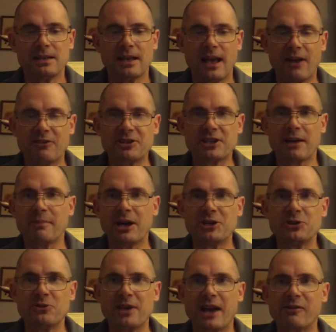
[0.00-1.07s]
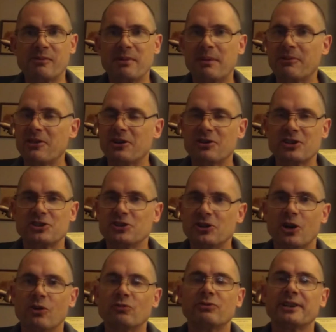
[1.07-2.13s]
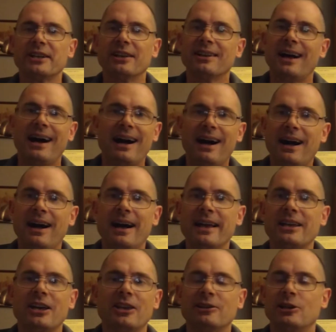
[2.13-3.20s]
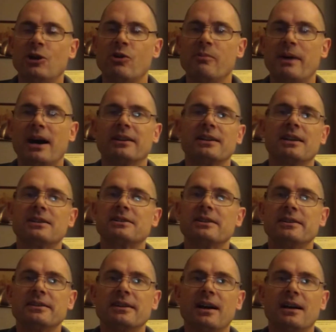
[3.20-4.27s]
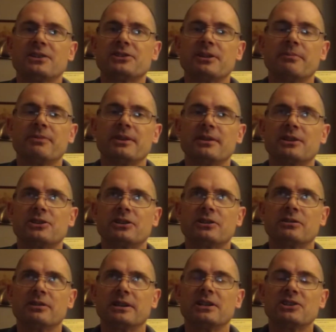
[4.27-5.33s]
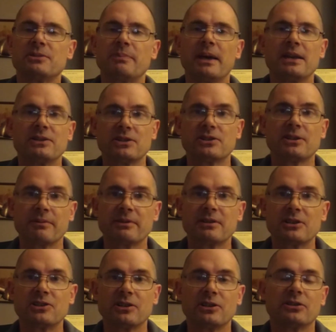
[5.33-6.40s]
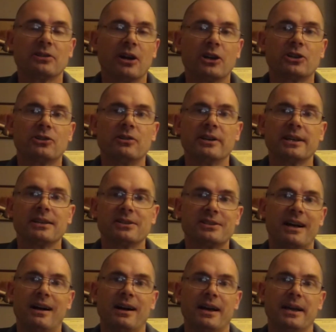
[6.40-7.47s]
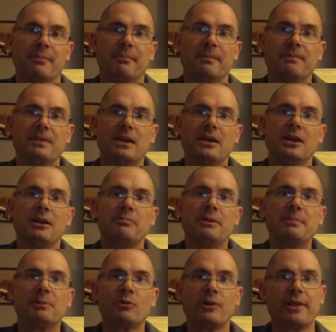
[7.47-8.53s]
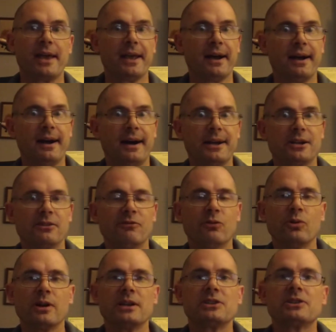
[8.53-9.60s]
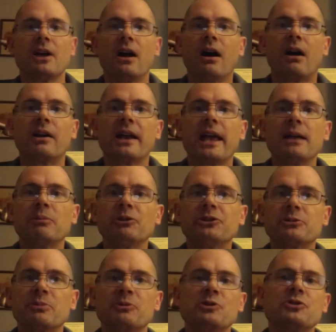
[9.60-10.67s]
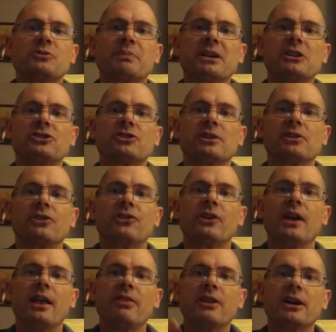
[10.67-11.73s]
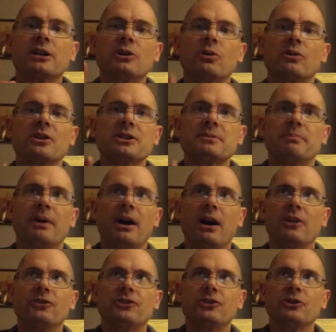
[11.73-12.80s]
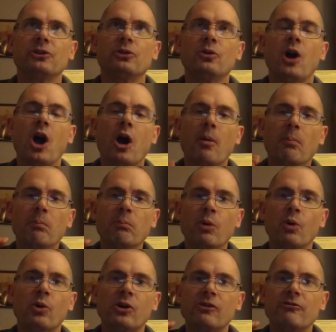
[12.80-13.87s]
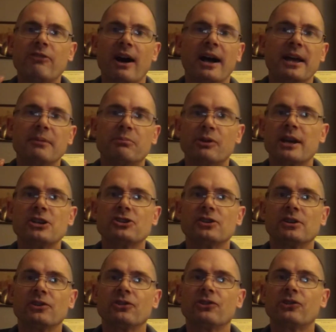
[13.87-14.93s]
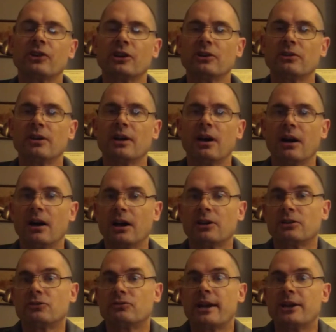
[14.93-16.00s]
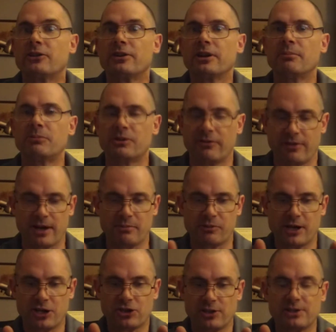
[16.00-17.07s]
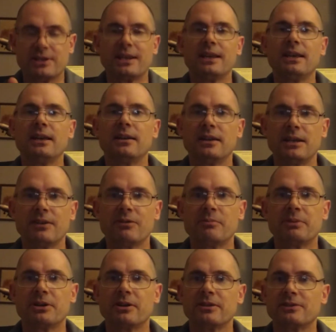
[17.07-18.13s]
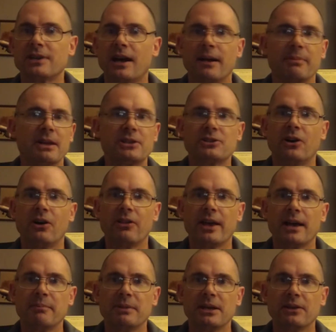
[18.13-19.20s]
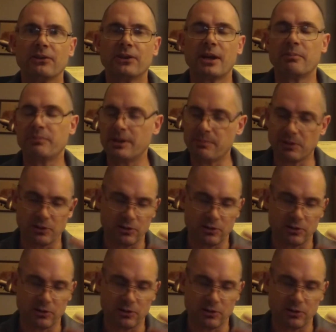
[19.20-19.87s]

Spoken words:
Every time I do that, remember, there is no real high and low about it. It's not something that's occurring in space. It's something that's occurring in time. People with a higher voice are able to produce pitches that correspond to more vibrations, a greater number of vibrations in a given period of time. That's all that means. And people